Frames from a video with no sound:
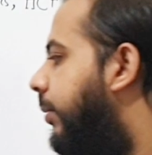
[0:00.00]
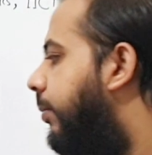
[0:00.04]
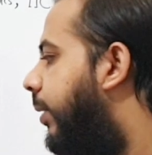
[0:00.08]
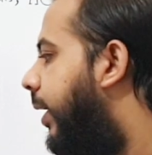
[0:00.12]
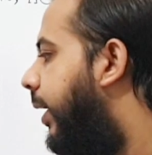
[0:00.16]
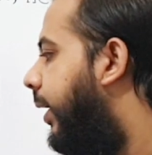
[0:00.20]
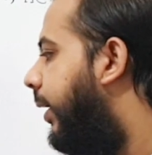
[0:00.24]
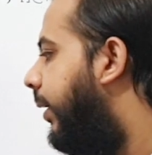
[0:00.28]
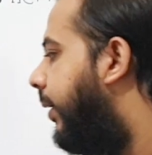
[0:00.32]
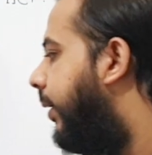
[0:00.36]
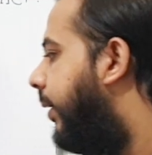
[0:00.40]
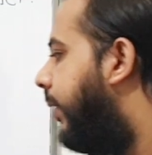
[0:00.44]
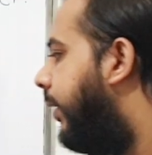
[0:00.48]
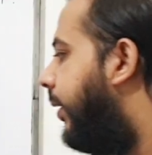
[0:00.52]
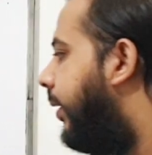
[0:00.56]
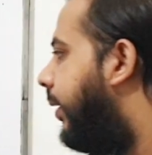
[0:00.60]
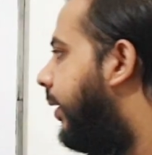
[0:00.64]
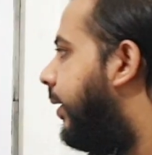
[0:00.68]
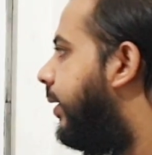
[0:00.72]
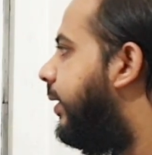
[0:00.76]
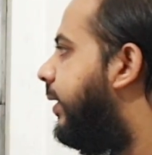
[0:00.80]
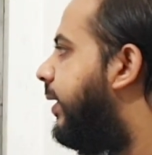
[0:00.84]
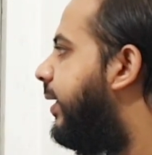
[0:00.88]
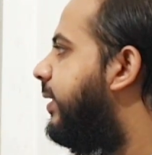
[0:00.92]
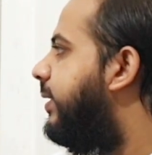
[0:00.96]
by
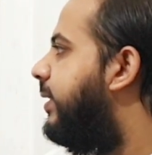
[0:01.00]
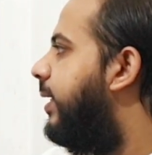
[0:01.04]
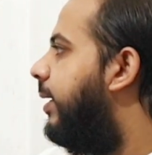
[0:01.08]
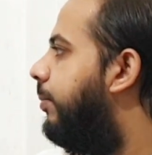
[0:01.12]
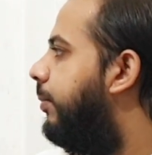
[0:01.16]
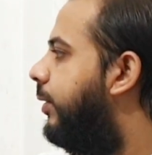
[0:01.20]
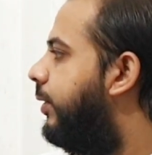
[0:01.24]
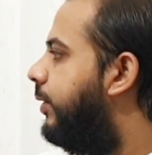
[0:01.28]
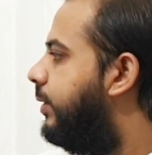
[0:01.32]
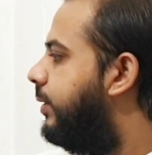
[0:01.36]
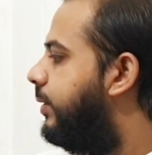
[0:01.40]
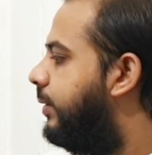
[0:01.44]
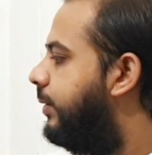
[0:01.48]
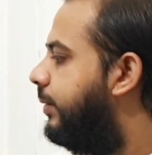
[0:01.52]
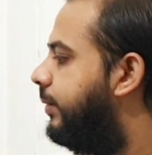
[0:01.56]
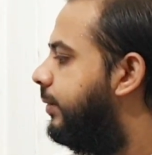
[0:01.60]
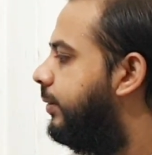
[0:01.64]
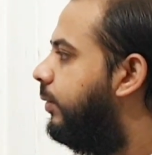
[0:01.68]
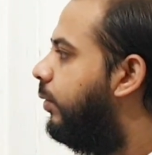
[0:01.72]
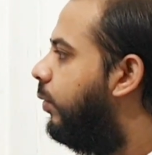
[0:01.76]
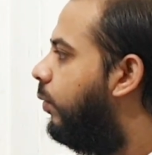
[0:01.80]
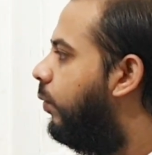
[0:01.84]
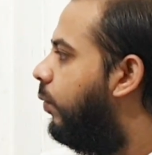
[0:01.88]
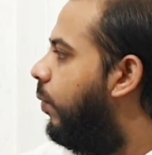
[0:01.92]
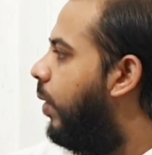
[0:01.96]
these numbers
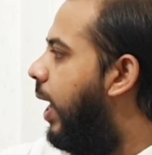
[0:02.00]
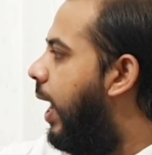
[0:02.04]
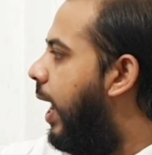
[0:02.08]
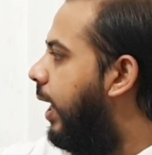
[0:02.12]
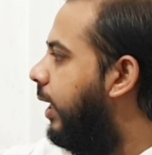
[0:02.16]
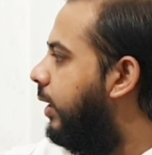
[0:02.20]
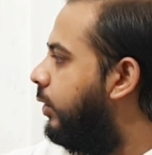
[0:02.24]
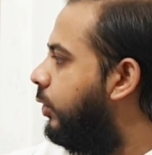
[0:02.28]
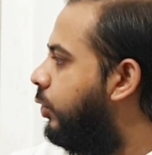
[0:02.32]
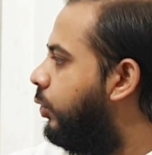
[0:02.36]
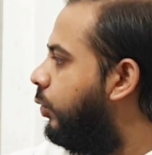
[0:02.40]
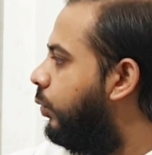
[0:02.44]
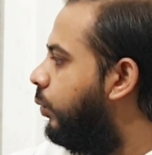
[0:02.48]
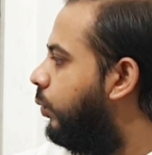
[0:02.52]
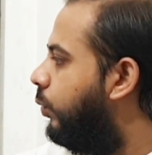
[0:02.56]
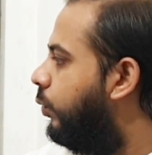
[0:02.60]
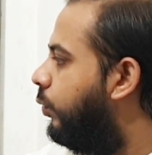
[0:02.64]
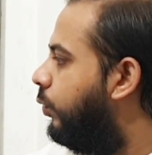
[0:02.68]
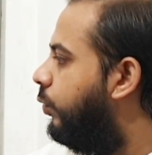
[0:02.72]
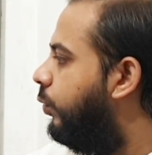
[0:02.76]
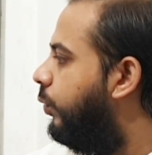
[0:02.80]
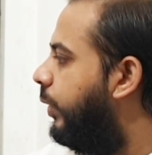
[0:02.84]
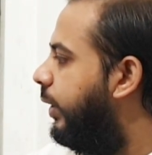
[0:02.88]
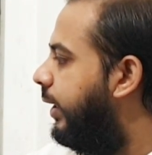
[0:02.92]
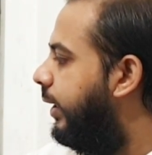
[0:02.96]
1, 2,
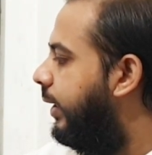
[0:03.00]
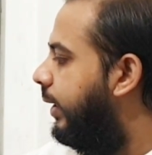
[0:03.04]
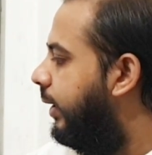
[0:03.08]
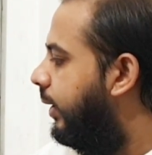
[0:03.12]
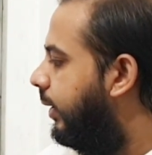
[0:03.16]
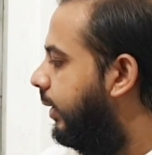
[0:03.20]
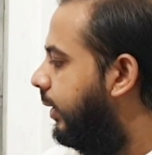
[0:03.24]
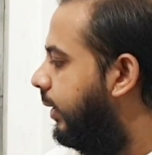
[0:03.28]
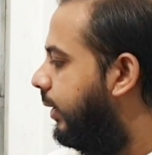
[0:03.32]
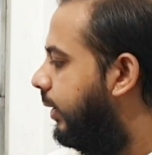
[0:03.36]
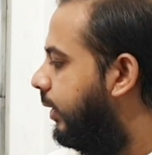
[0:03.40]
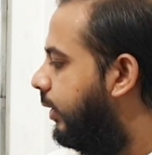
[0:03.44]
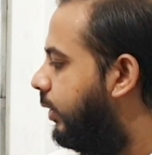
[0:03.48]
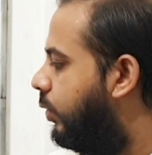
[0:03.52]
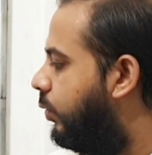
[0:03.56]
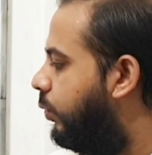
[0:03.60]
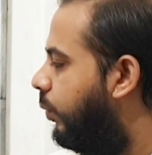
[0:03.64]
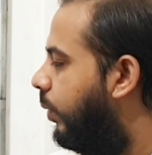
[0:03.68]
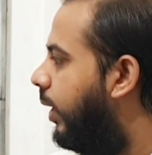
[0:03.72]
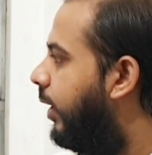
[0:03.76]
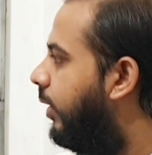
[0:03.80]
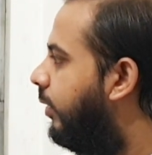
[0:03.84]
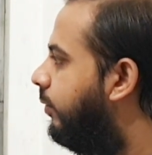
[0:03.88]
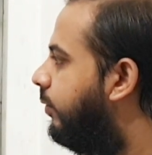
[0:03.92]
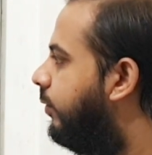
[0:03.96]
3,
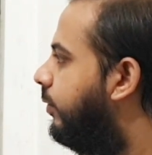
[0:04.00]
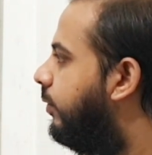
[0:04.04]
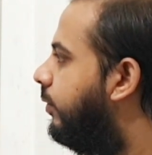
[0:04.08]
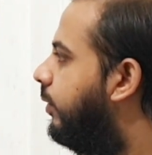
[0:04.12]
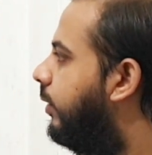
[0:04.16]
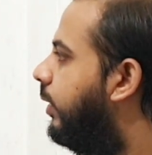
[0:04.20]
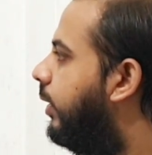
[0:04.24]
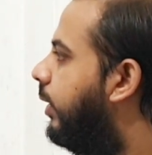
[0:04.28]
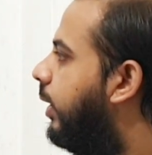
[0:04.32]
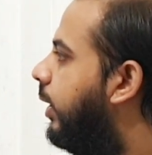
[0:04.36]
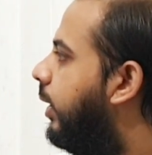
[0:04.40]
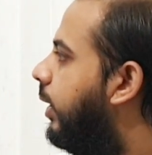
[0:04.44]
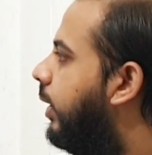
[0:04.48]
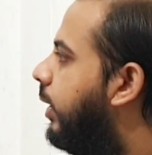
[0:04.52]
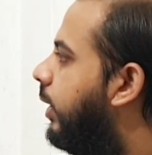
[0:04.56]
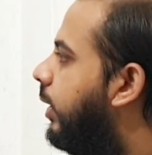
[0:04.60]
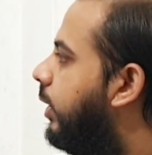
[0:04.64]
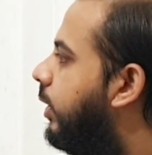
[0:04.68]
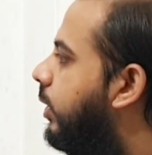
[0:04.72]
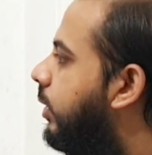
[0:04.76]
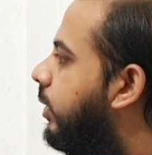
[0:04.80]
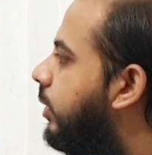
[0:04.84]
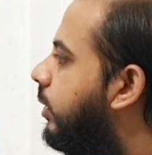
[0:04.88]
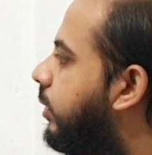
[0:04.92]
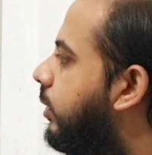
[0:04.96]
12
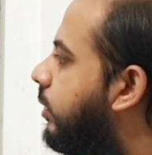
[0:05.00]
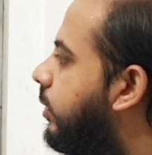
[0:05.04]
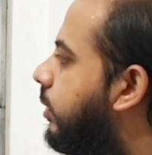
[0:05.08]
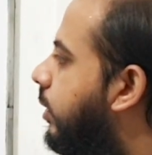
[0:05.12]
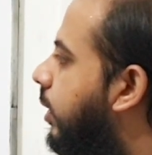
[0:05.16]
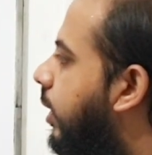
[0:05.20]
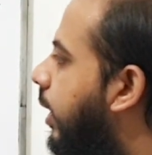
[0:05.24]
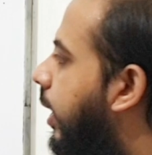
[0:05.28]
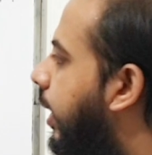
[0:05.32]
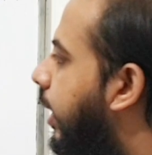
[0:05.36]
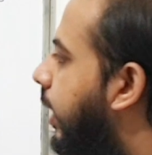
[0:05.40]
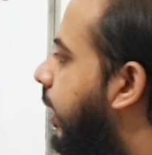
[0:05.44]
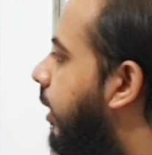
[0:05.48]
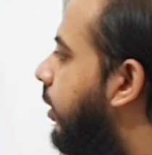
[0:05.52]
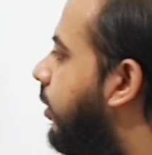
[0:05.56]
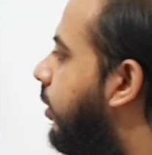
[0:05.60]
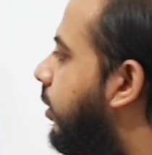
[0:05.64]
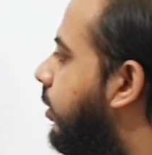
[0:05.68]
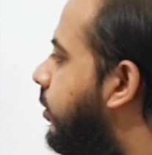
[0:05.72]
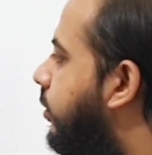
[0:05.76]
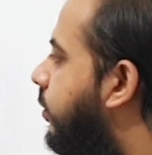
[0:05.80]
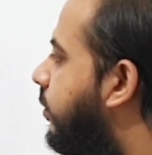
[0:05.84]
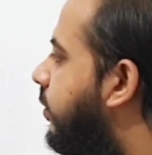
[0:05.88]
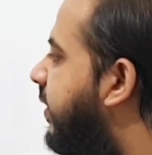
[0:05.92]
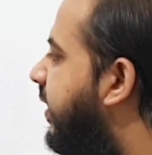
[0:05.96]
and
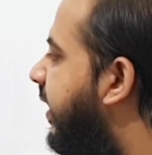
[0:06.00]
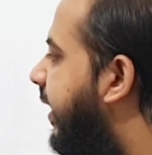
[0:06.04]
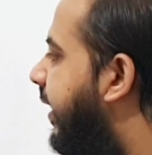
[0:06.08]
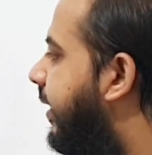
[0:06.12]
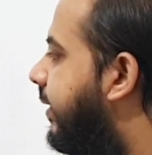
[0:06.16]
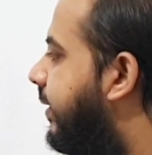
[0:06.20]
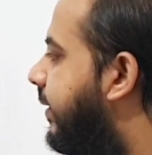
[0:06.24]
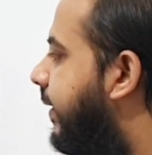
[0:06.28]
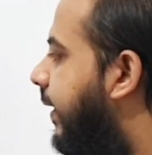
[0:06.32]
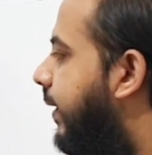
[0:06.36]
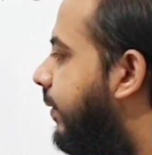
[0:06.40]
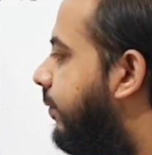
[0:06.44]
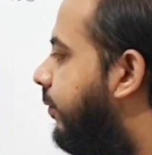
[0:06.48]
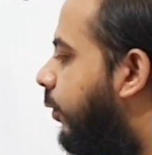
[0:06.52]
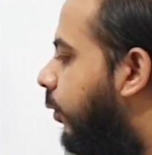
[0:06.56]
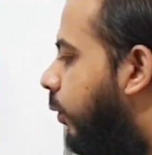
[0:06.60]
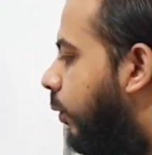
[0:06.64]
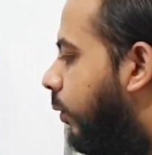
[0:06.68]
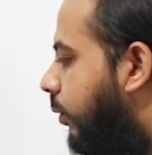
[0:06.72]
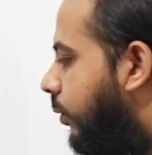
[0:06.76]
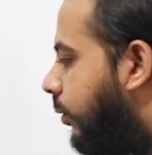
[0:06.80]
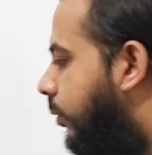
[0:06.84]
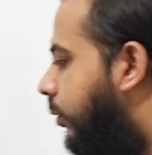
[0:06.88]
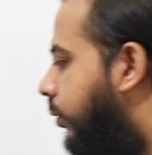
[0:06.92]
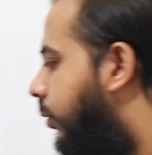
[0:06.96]
also 6 and 4.